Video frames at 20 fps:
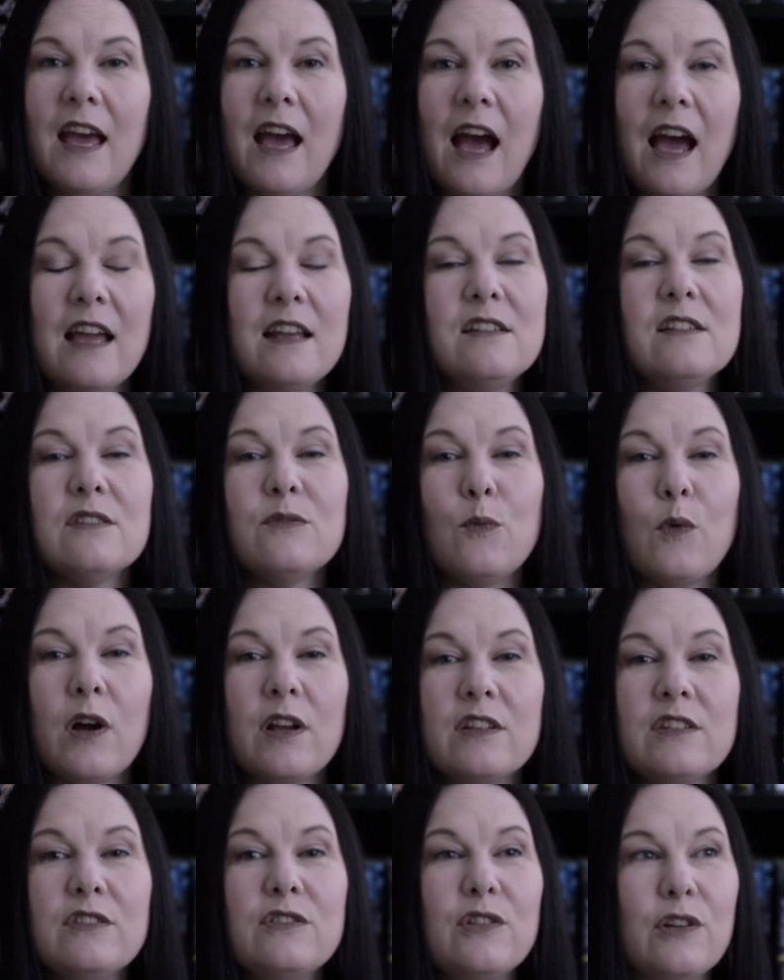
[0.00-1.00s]
I just
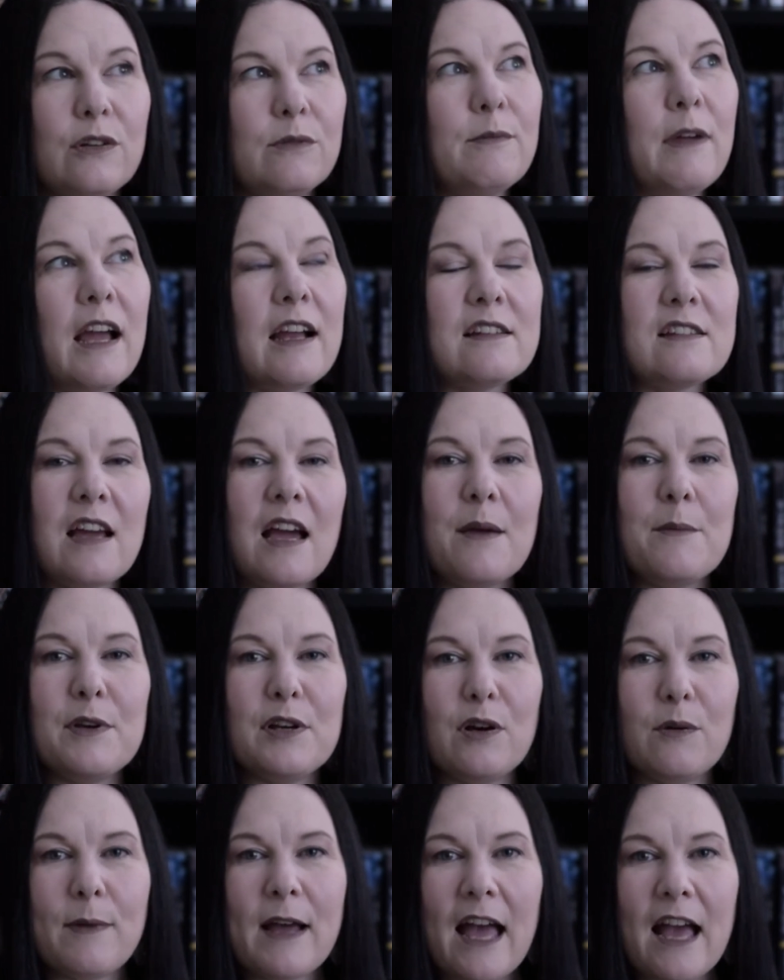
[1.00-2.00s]
want to turn back time and
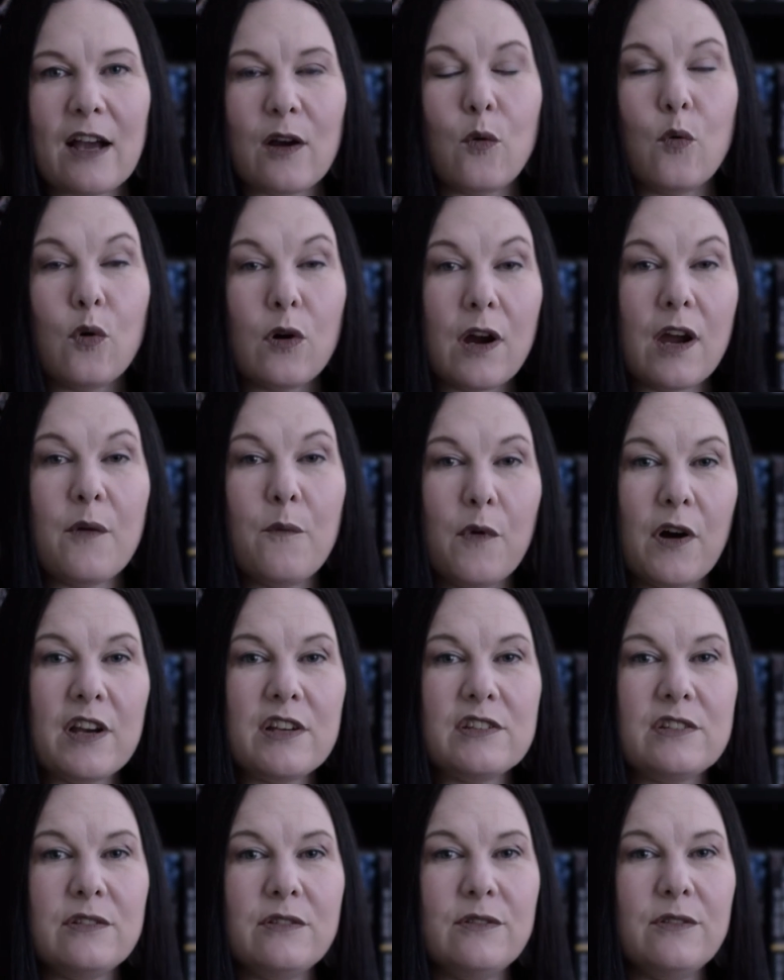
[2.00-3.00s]
go back, or I
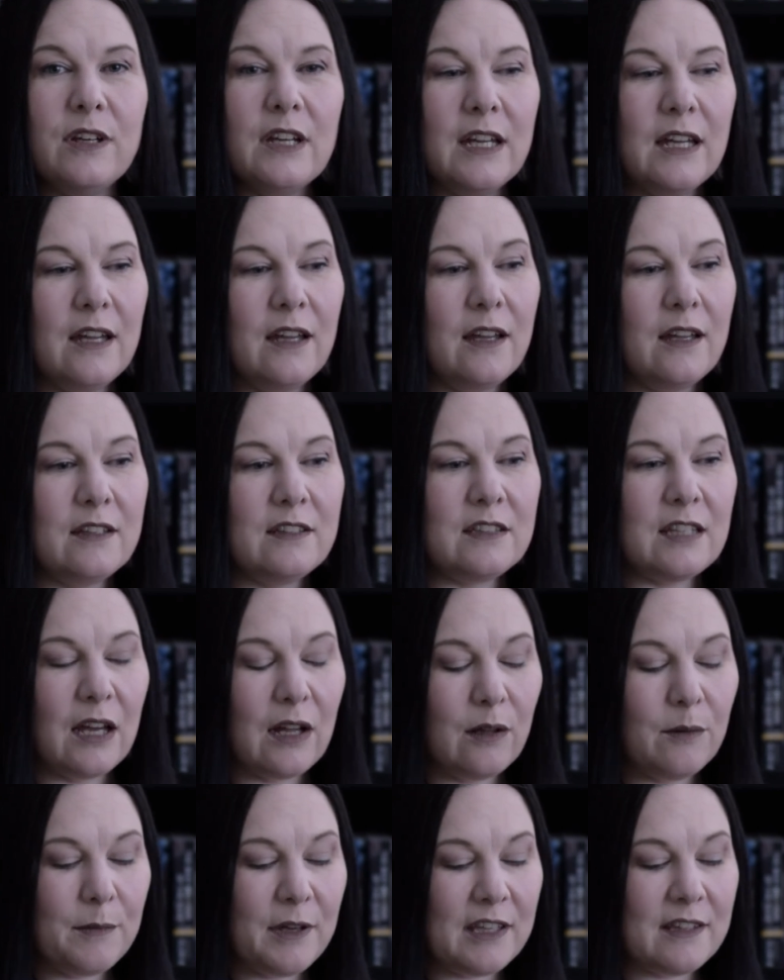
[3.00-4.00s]
want to
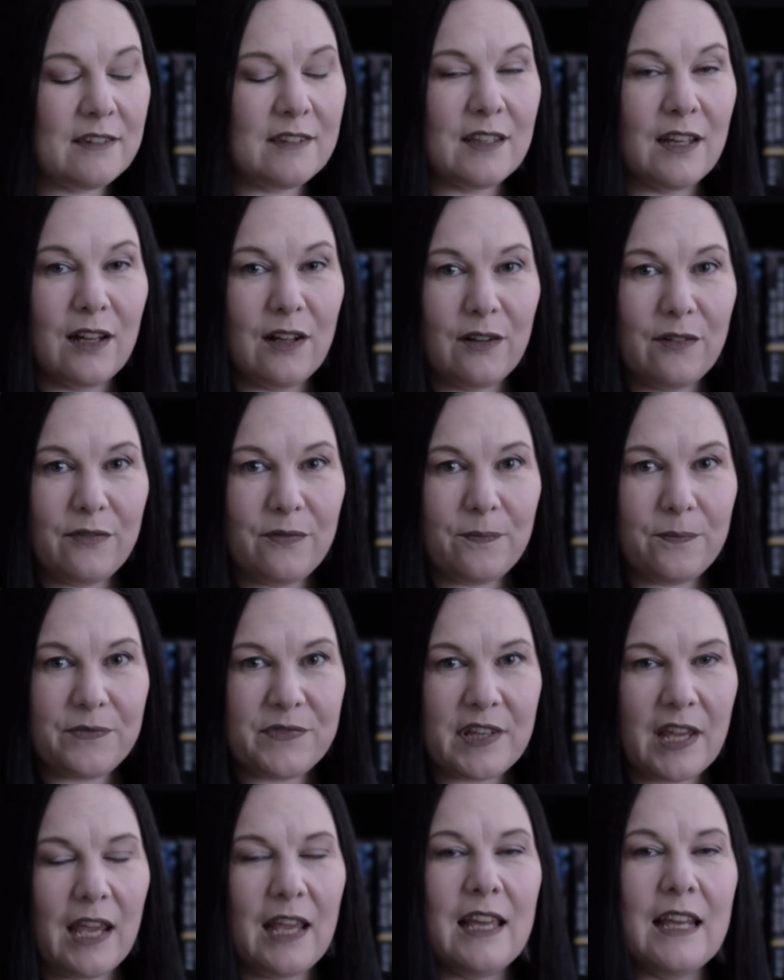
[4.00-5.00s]
tell myself,
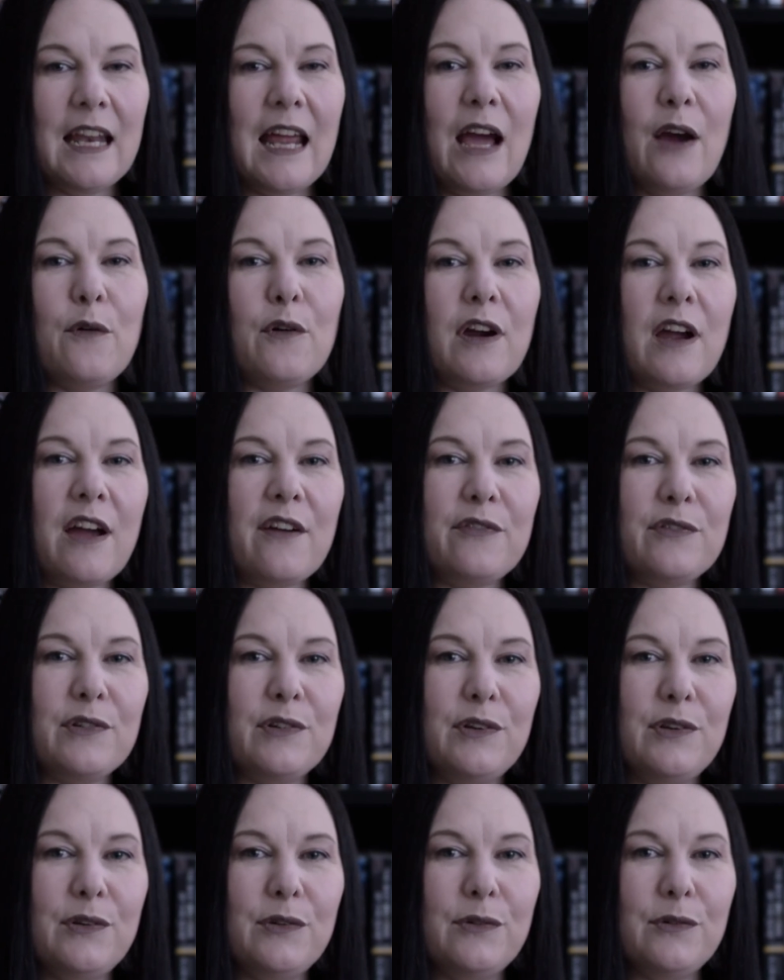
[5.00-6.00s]
take an hour after
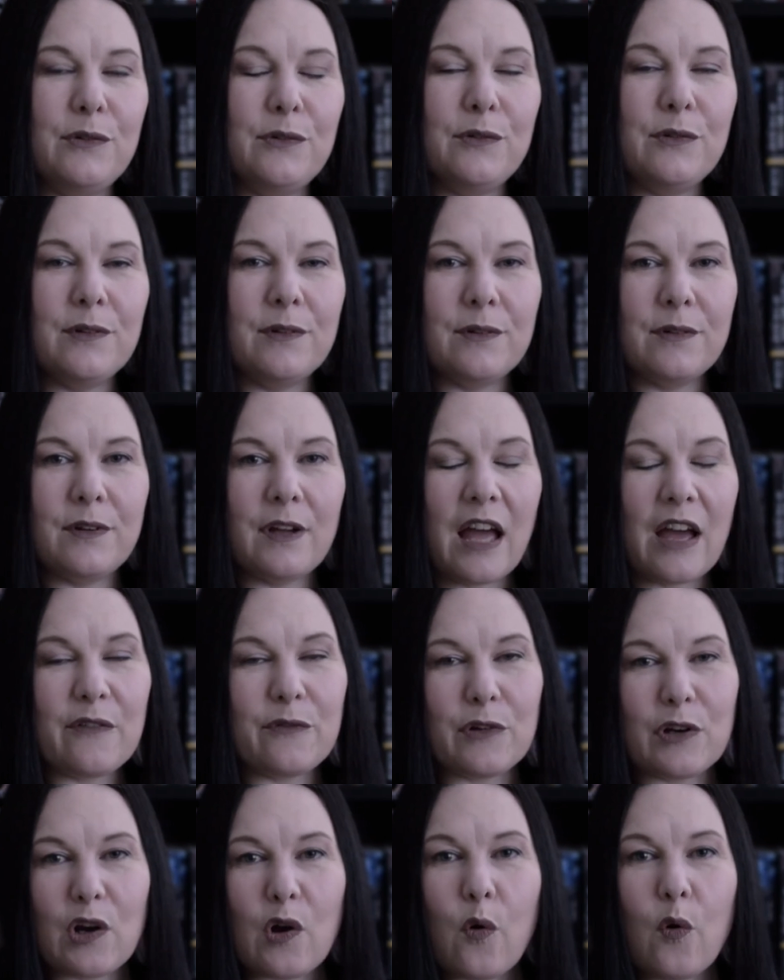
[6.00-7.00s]
you
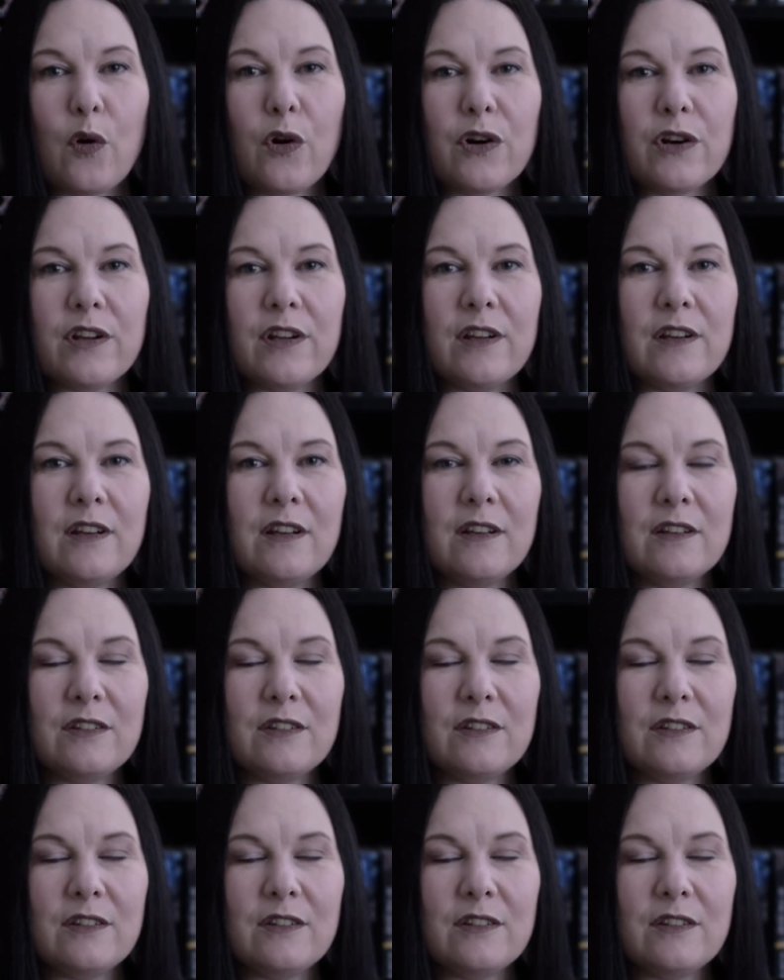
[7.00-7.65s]
have recorded